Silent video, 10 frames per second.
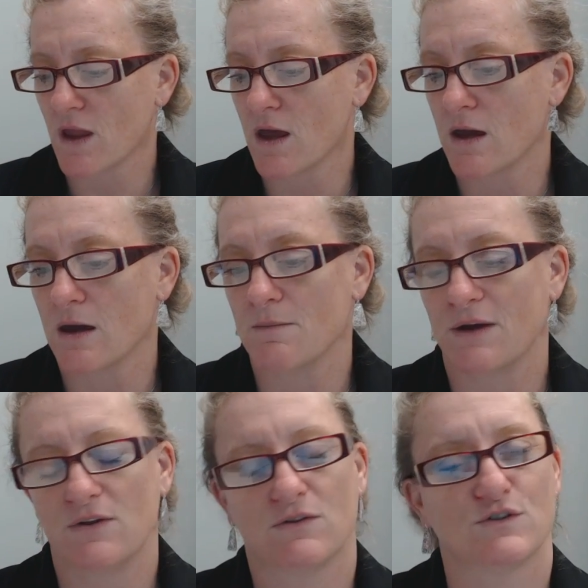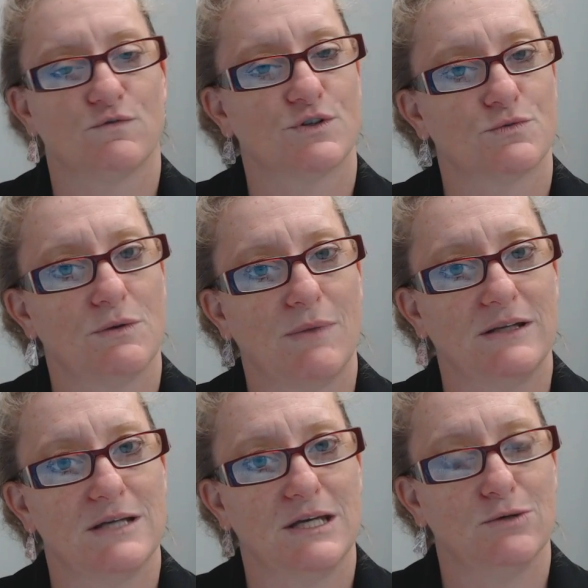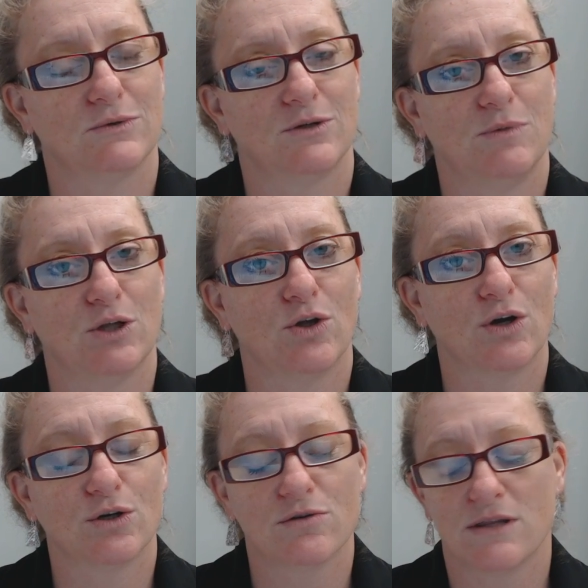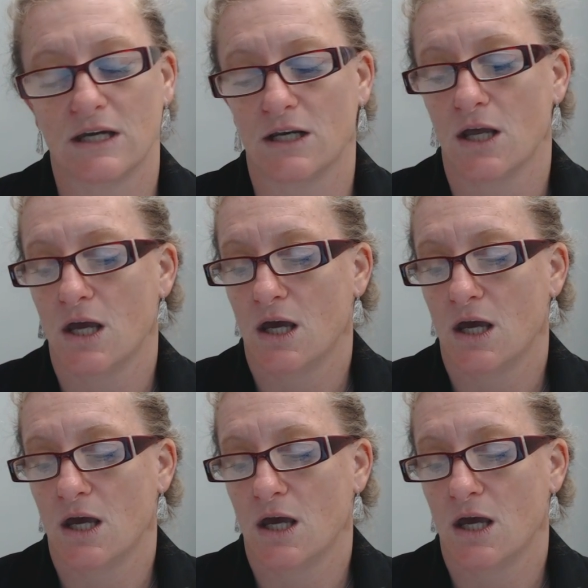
I think this first one might take you a little bit longer than